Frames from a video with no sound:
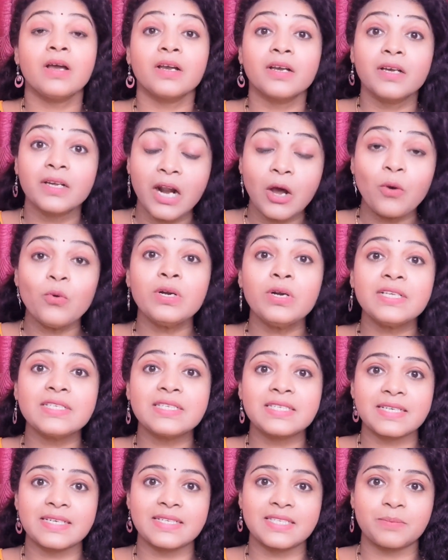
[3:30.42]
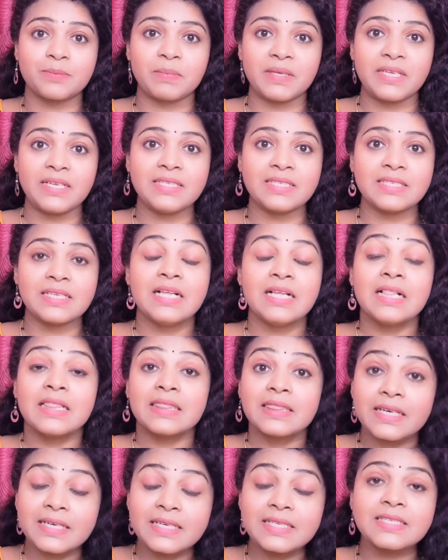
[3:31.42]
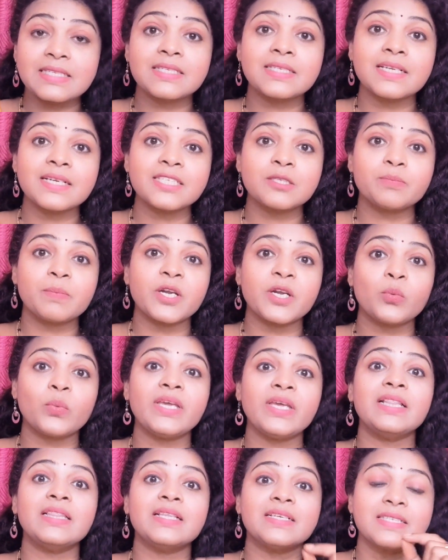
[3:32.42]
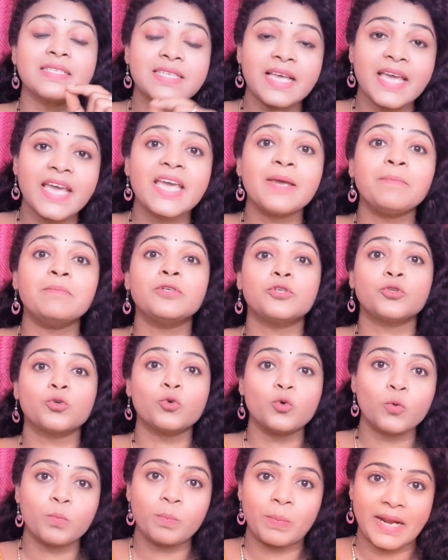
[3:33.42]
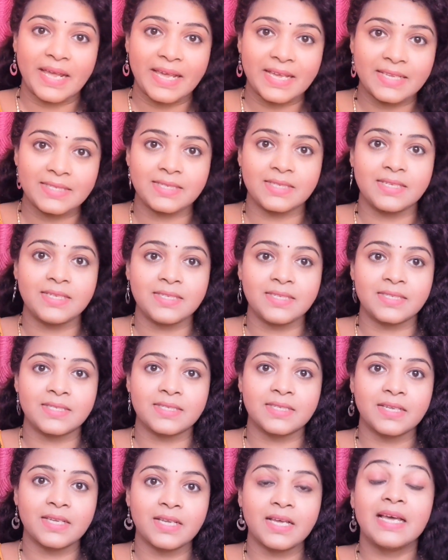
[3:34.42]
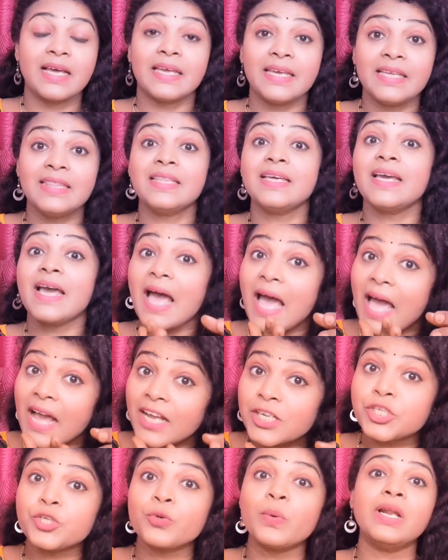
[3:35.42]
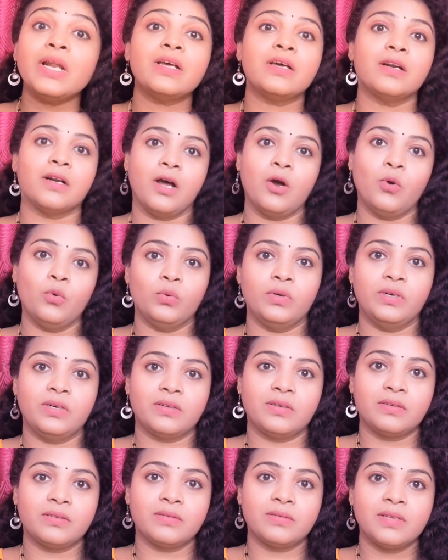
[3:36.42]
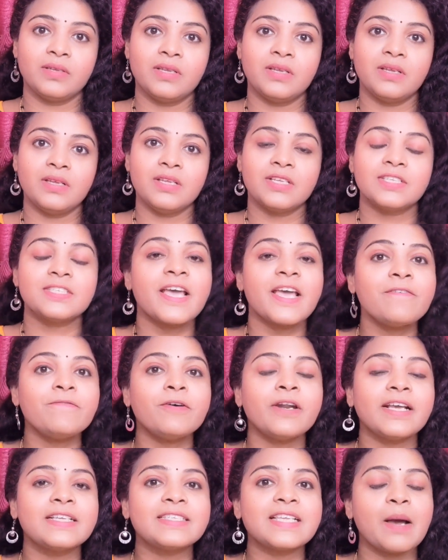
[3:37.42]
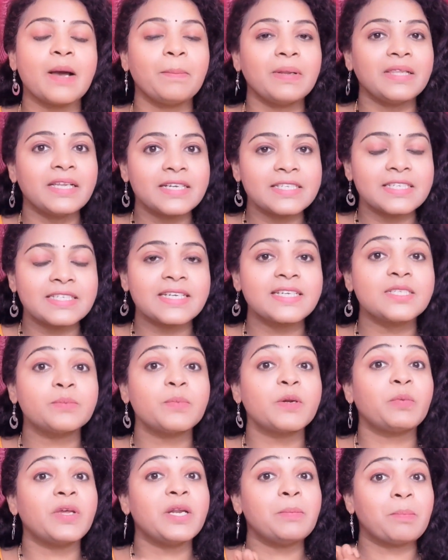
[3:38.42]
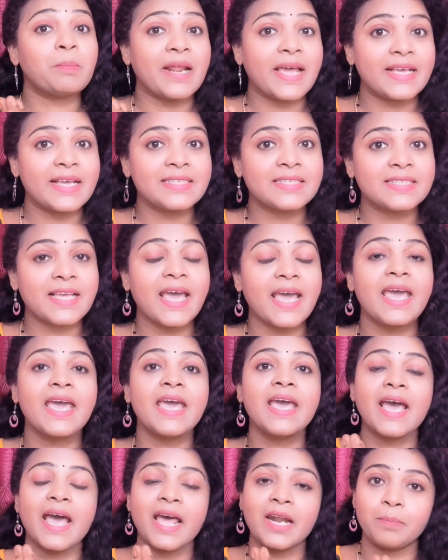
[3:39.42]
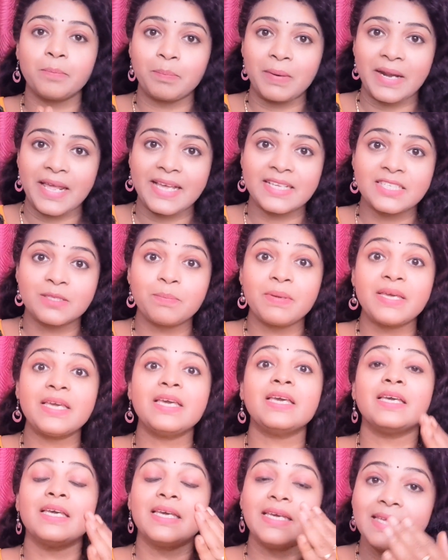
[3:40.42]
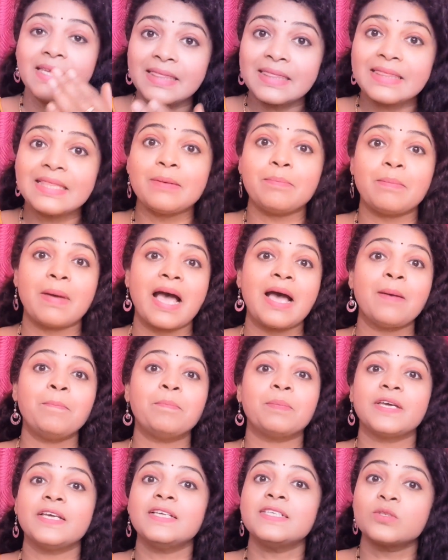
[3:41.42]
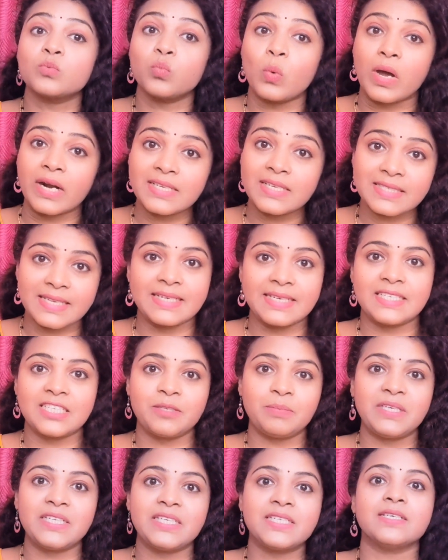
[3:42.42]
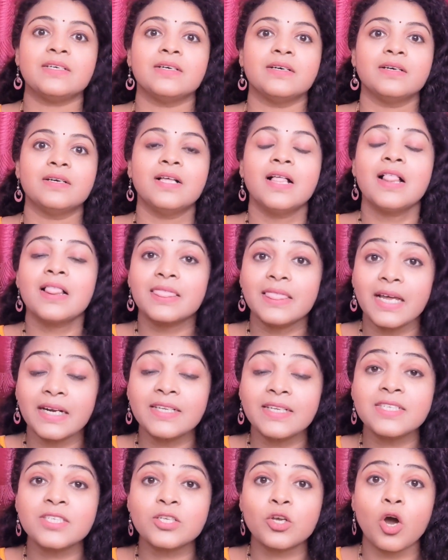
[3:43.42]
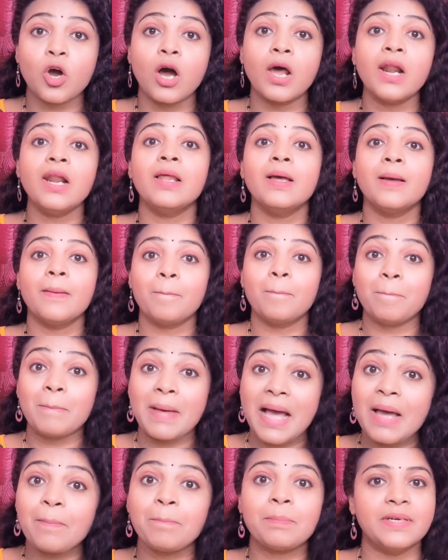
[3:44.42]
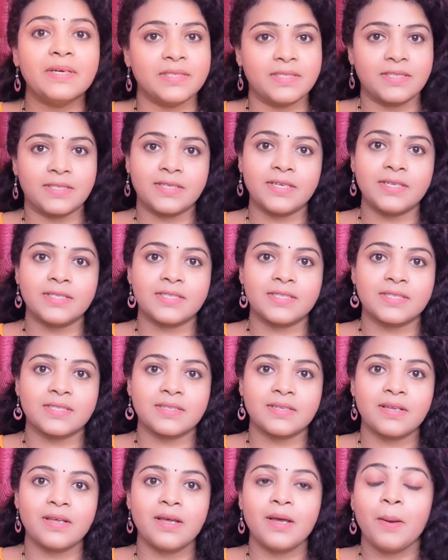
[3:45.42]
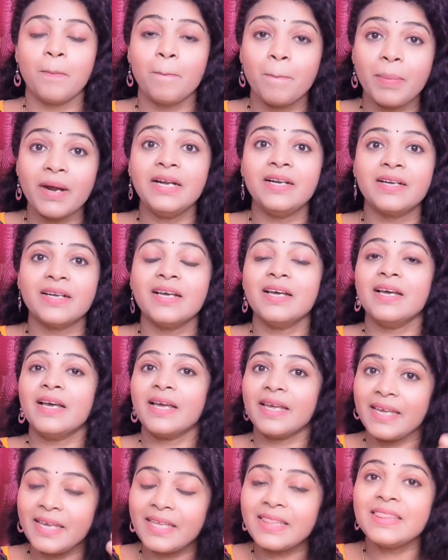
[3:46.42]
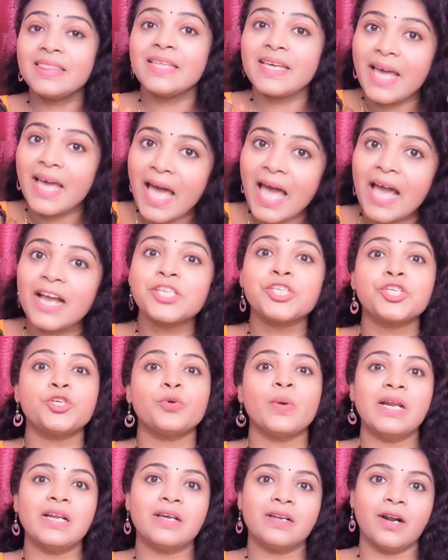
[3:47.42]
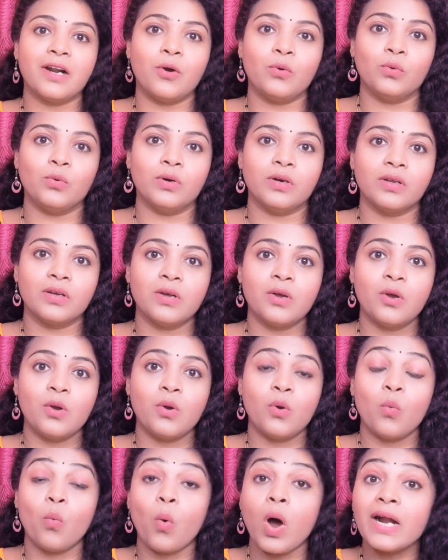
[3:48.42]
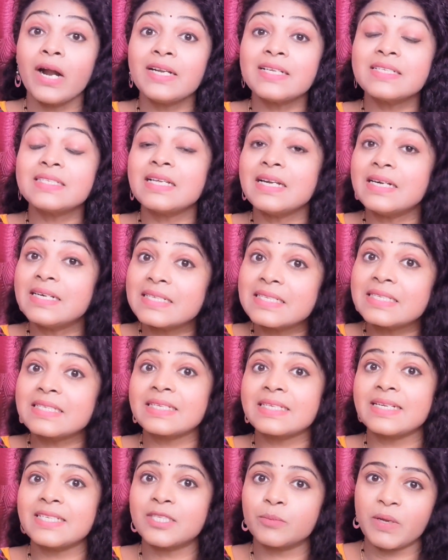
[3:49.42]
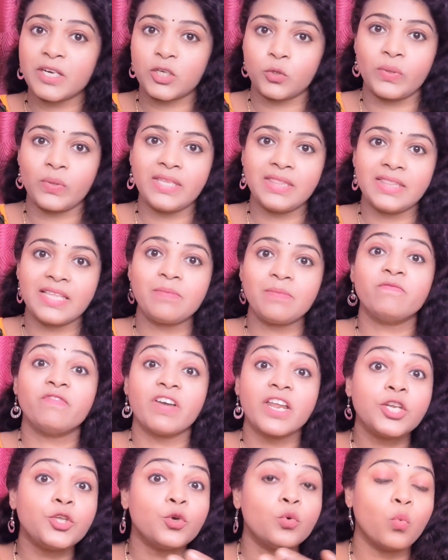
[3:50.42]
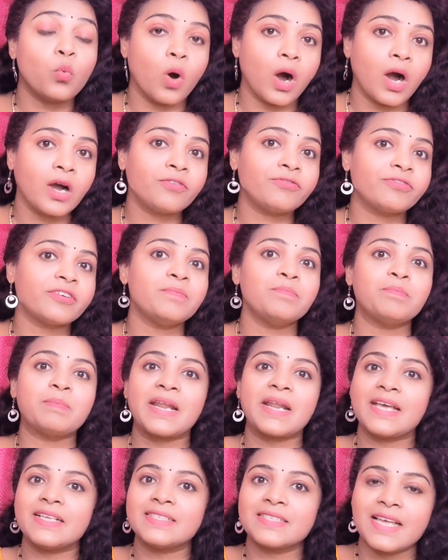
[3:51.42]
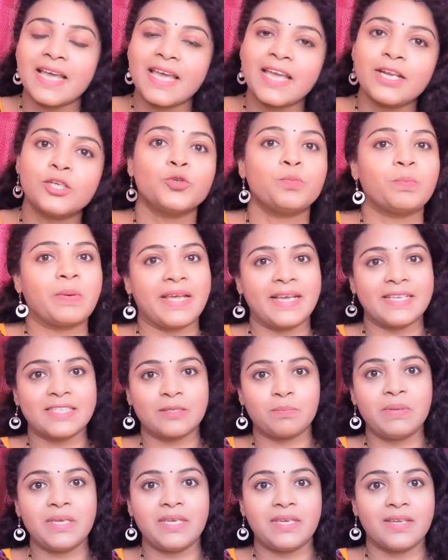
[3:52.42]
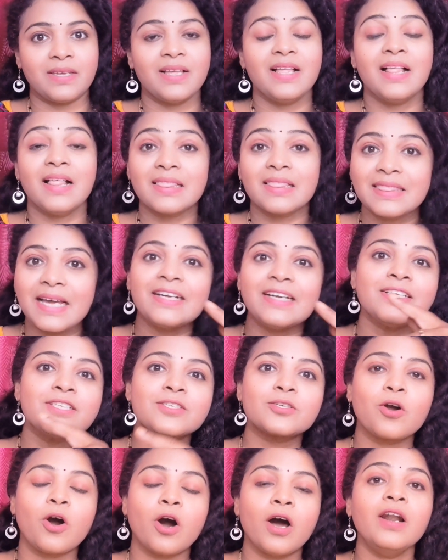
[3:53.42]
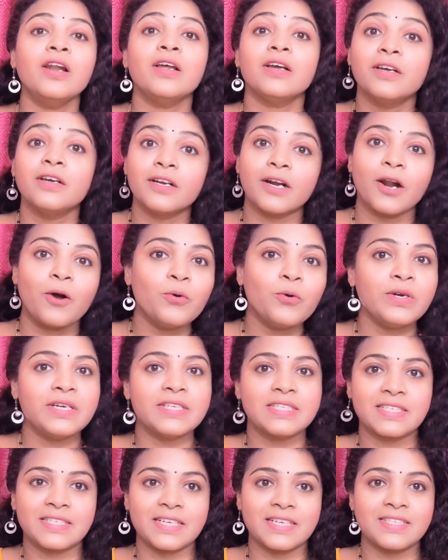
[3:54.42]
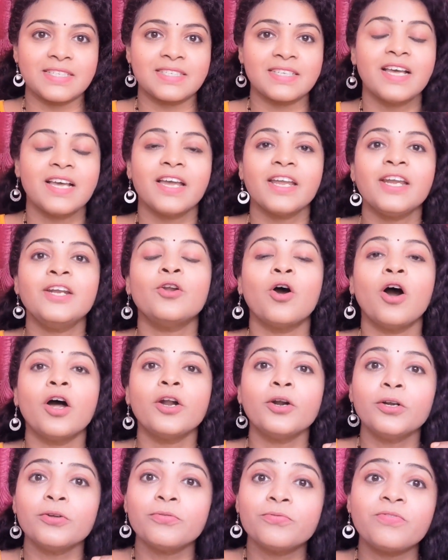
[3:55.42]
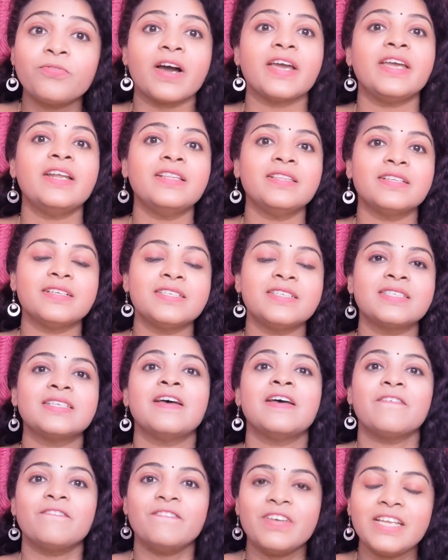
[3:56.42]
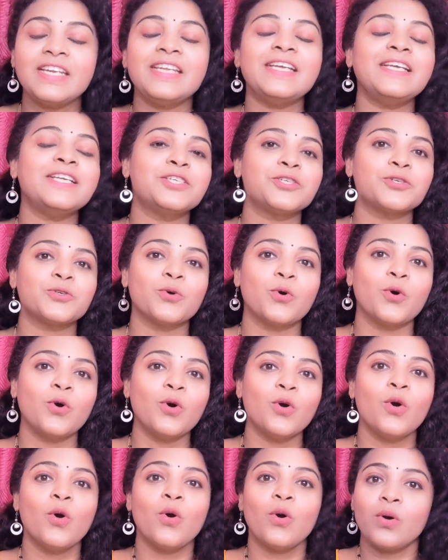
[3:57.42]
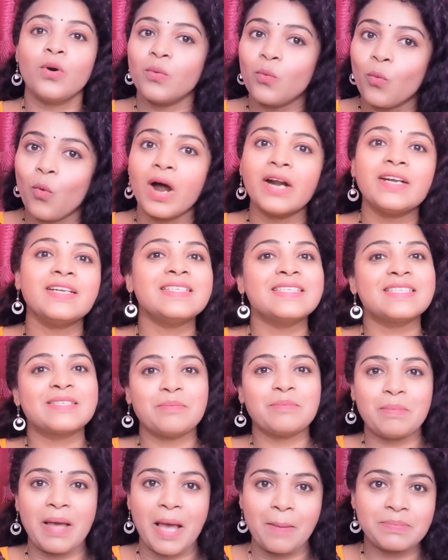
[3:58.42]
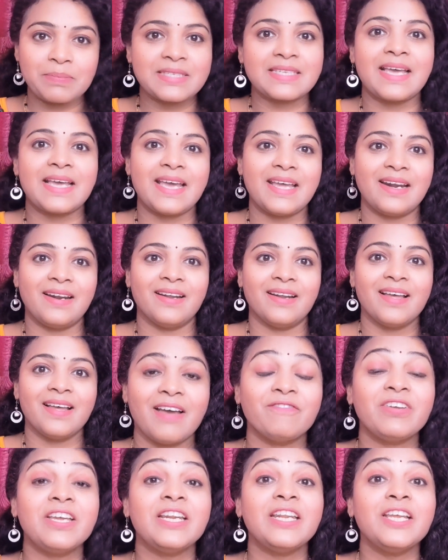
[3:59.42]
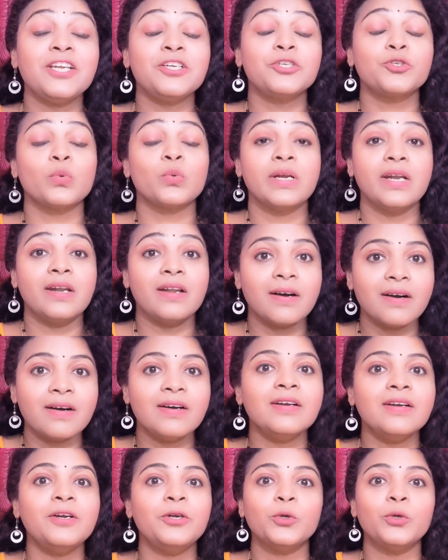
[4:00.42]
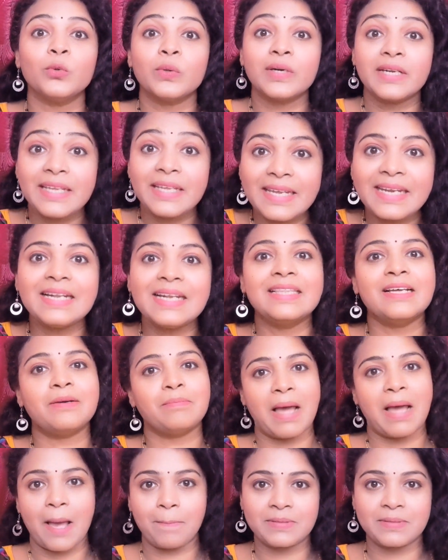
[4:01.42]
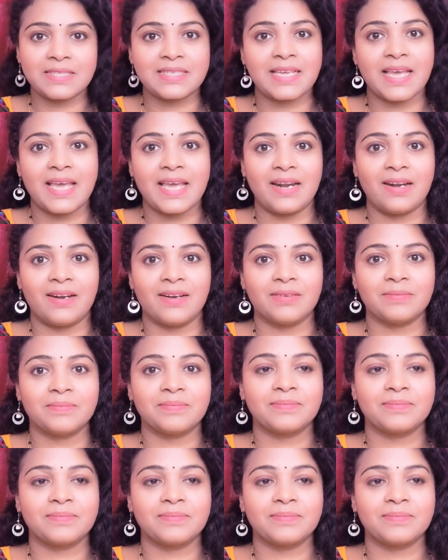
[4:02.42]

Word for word: Ground distance means the distance between the same two places in the actual ground. Say for example the distance between place A and place B in the map is 1 centimeter. That is called map distance. But in the actual ground what is the distance between them when you walk from place A to place B. That is called ground distance. In order to find this, we need to know what is map scale. We need to learn to read the map scale.